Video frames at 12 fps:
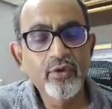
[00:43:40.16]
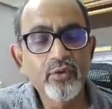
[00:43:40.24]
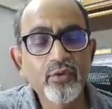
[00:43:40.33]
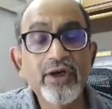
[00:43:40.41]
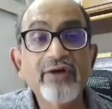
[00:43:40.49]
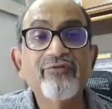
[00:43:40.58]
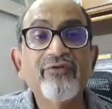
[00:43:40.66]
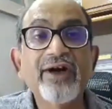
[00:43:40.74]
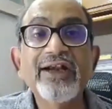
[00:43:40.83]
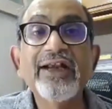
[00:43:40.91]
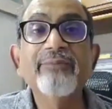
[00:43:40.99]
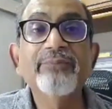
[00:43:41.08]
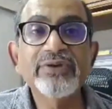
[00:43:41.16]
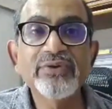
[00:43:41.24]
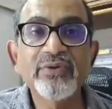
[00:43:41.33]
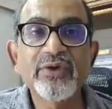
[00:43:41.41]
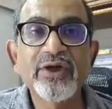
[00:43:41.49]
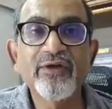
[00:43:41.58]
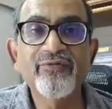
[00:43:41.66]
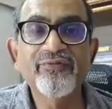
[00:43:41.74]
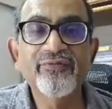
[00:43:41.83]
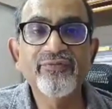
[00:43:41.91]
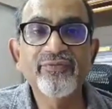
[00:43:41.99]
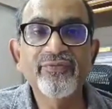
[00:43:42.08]
who have one episode of
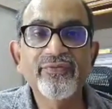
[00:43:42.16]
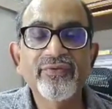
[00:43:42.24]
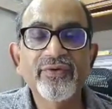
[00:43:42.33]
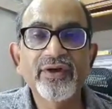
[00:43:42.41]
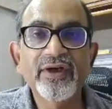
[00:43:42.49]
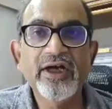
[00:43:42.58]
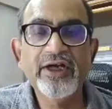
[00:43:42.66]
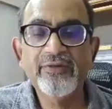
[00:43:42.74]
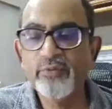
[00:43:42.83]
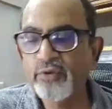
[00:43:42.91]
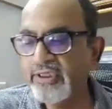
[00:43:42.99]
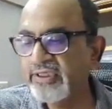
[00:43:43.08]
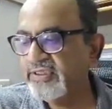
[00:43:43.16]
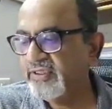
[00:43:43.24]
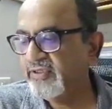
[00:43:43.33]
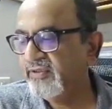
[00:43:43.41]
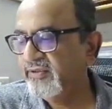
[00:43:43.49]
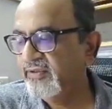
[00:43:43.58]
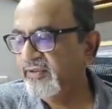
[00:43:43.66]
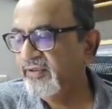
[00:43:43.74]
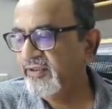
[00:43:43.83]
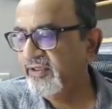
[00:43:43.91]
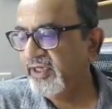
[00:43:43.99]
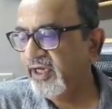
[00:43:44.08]
hypotension
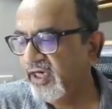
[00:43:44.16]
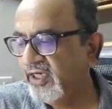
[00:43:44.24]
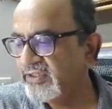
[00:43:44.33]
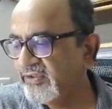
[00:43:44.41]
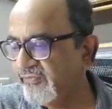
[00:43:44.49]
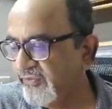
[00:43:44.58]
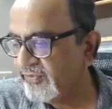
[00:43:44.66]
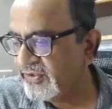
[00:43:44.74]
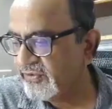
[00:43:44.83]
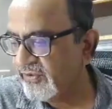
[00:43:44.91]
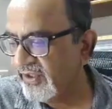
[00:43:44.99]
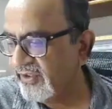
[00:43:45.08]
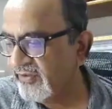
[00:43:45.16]
regardless of hematuria,